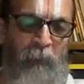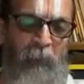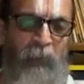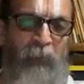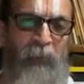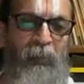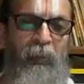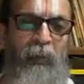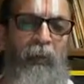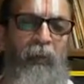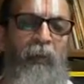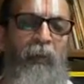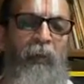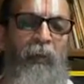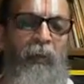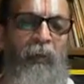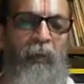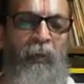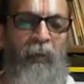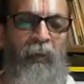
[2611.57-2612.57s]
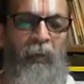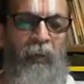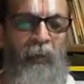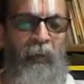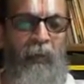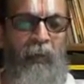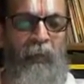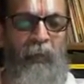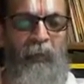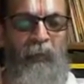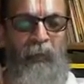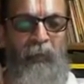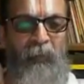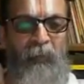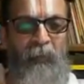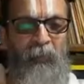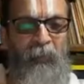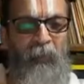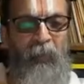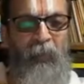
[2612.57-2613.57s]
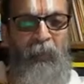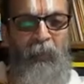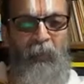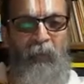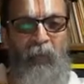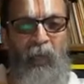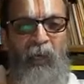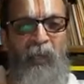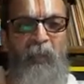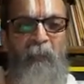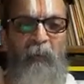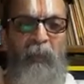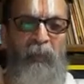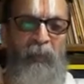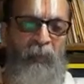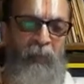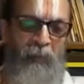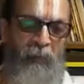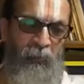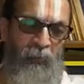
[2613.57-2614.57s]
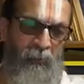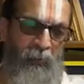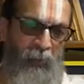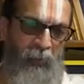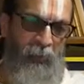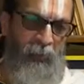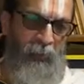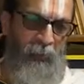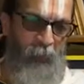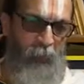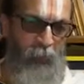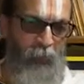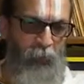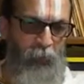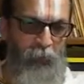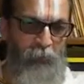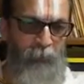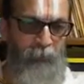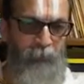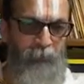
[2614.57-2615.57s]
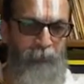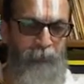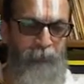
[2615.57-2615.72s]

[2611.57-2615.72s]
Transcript: but it's already acknowledged and documented in the Vedic literature.